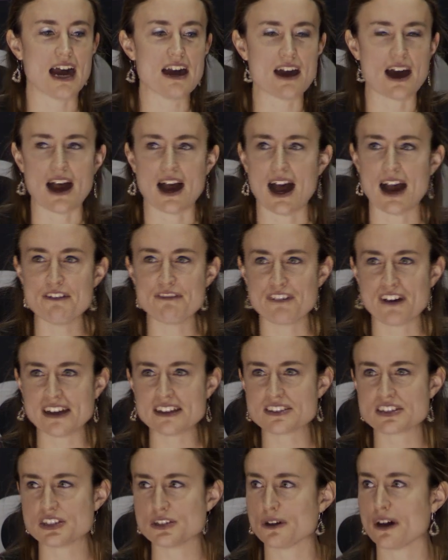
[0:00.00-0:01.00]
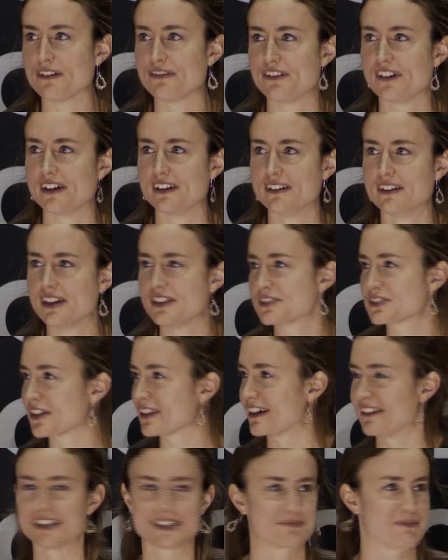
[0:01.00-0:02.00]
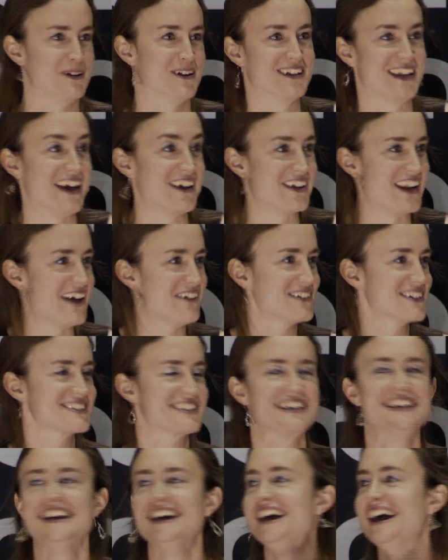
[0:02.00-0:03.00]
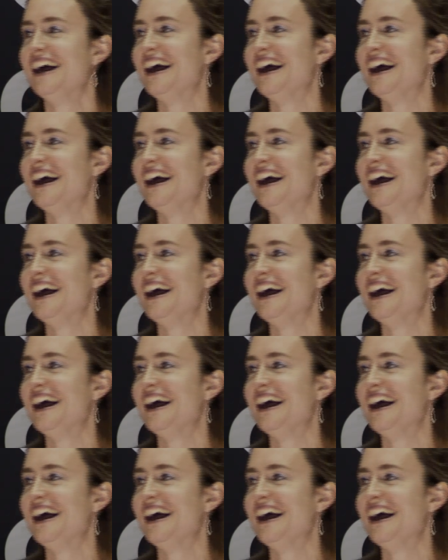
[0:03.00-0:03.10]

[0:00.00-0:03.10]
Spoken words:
I find too often, who's got their ears blocked? I don't know, honestly.